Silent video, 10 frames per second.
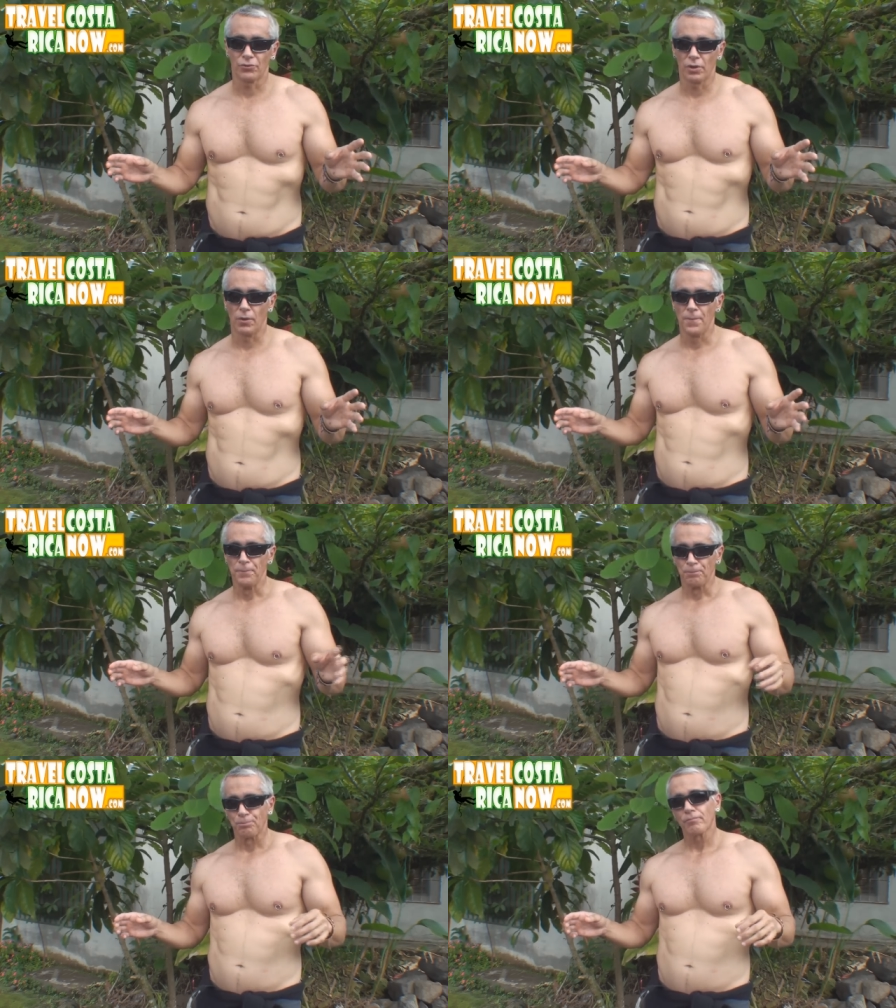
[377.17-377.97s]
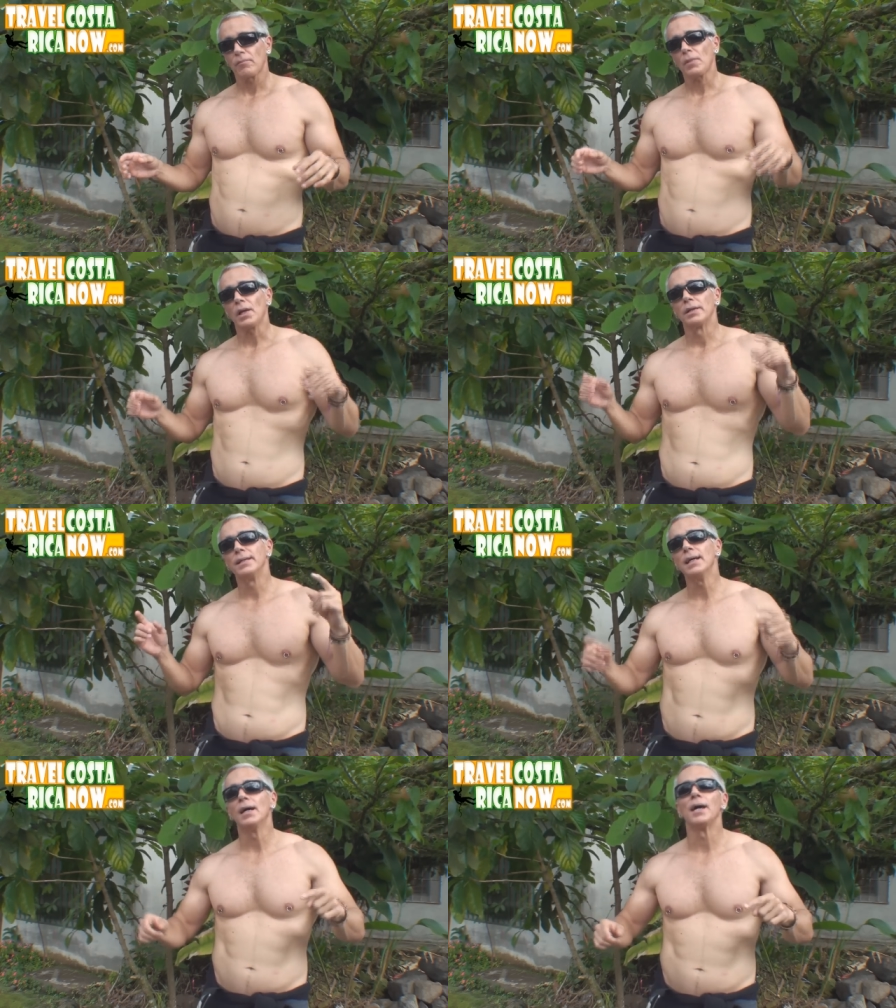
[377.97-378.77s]
So
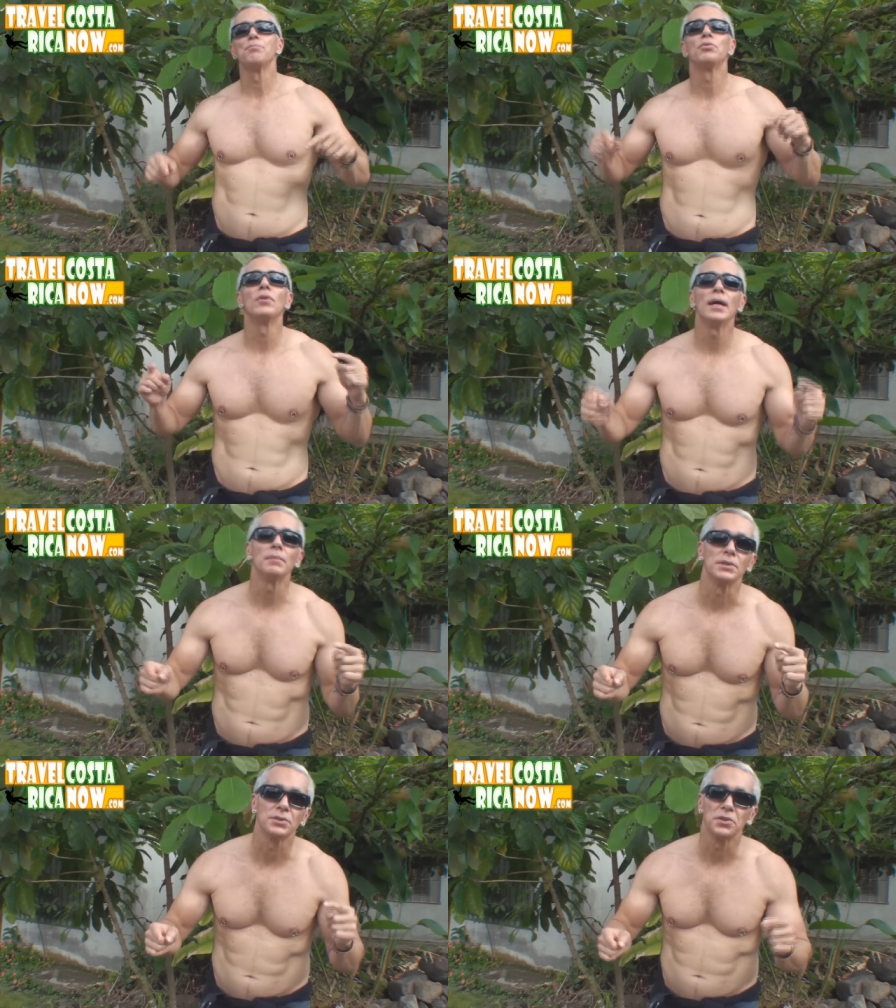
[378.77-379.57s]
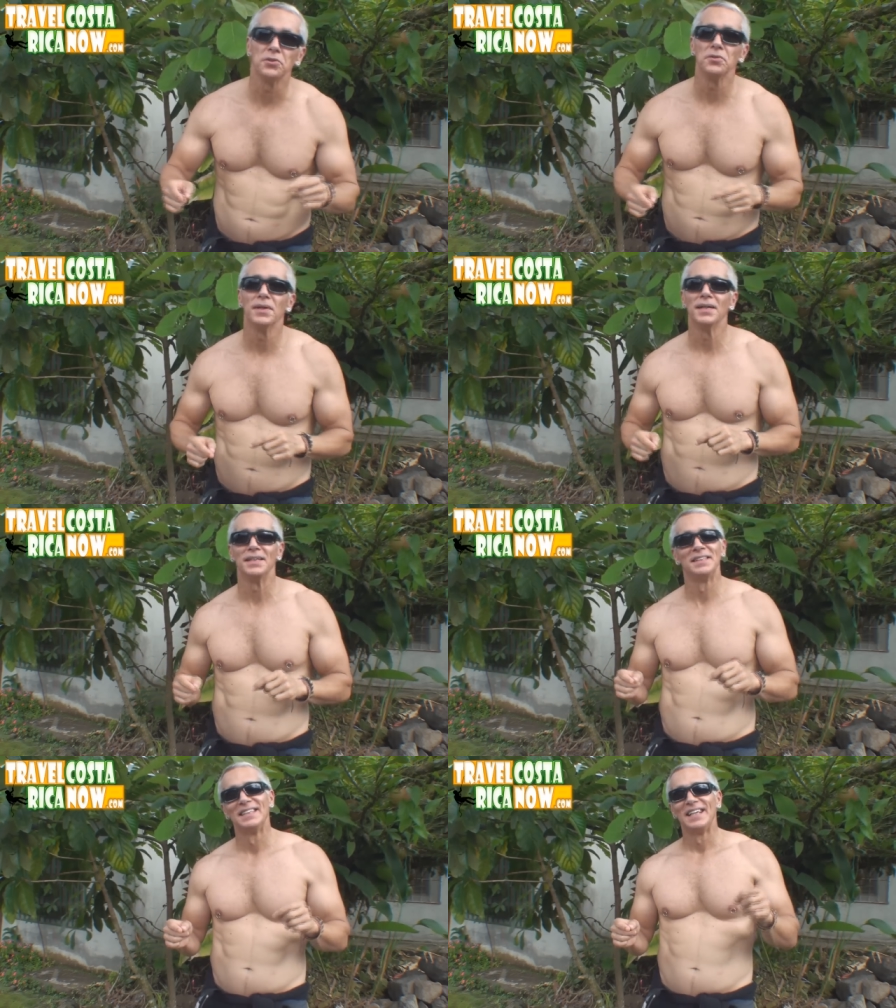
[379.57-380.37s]
now I promised you
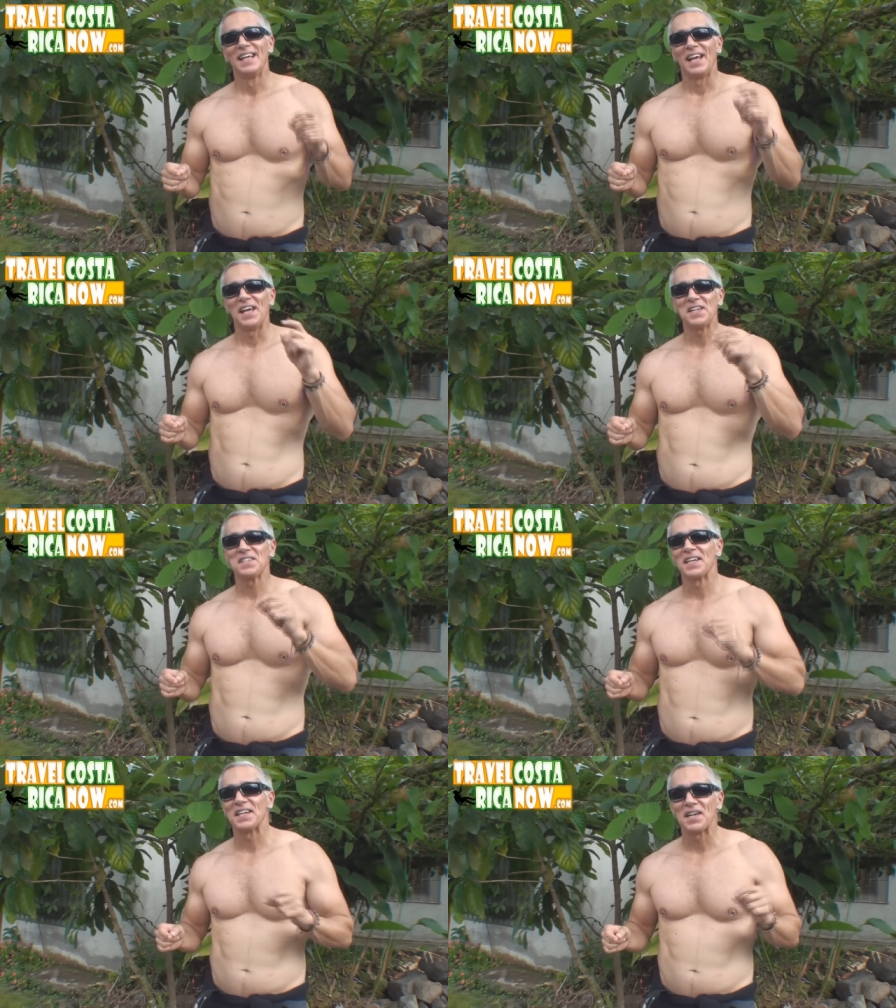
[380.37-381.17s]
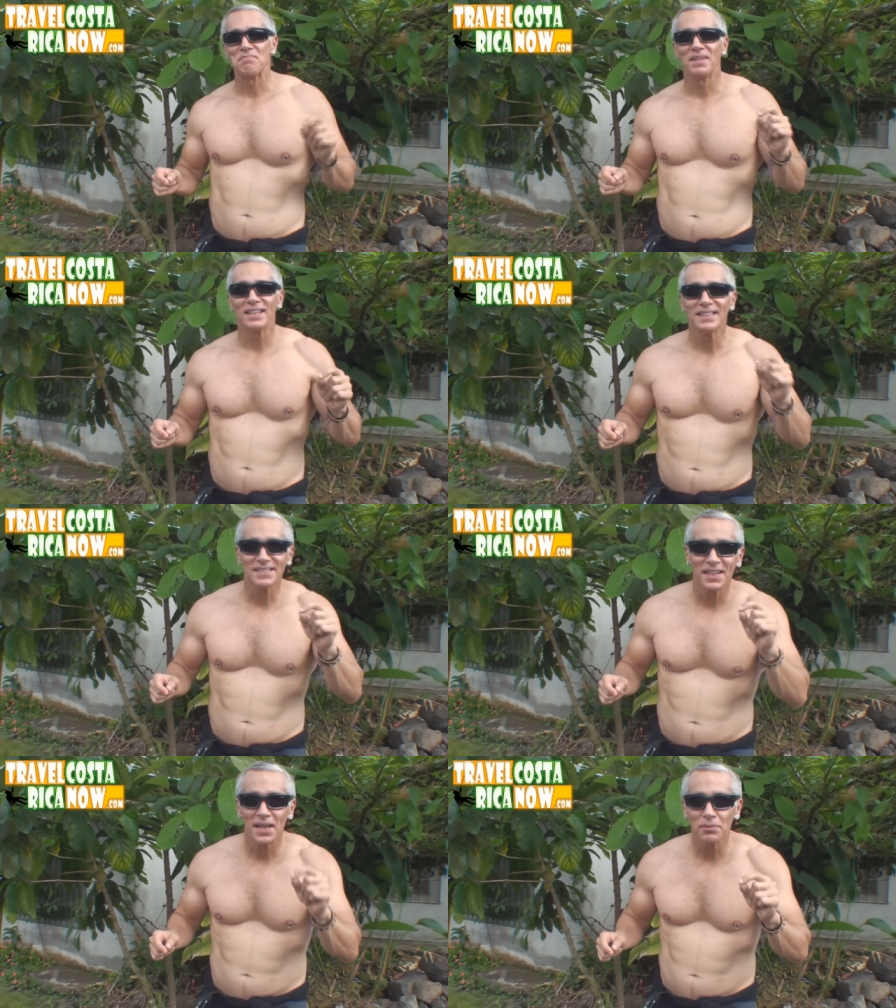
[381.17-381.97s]
uh, anti-gay
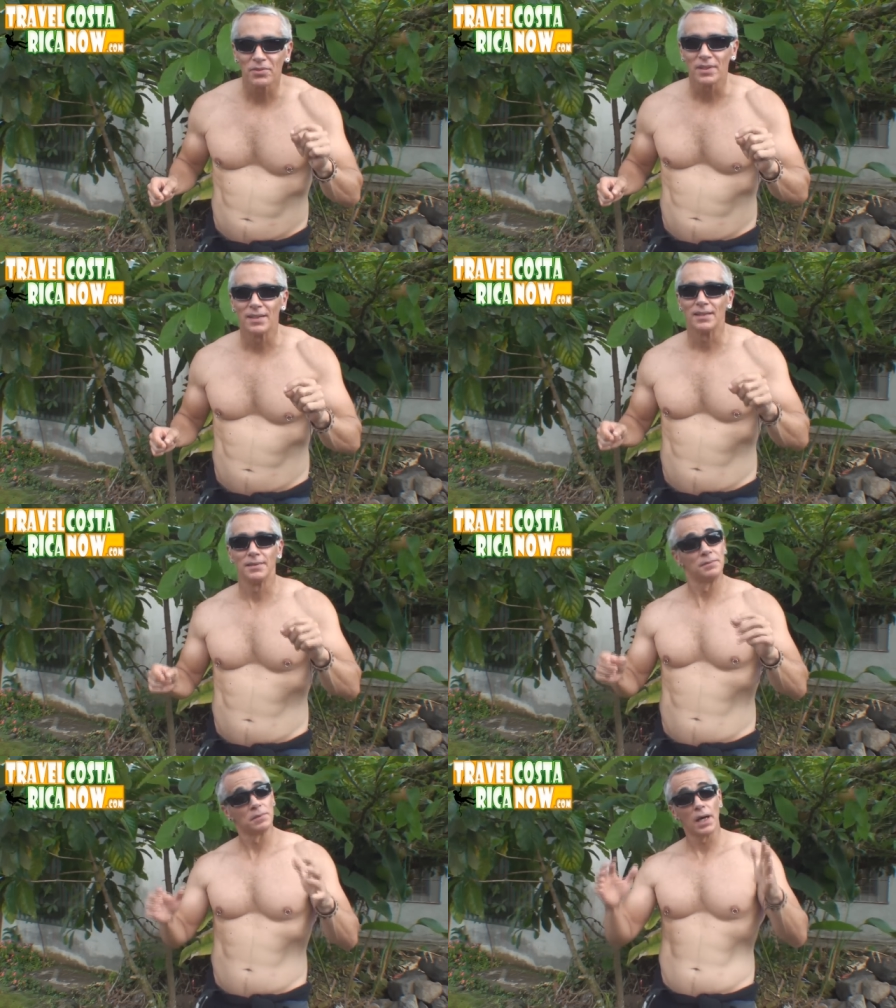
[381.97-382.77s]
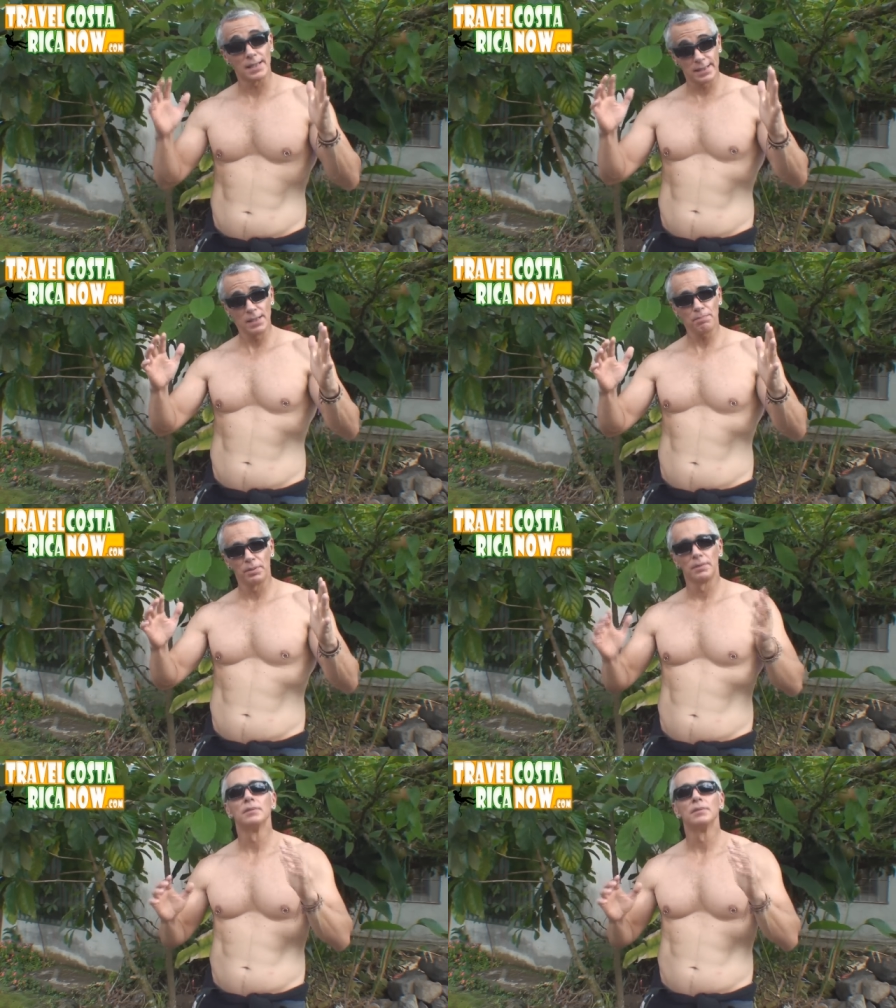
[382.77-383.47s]
bigoted types uh, a tip.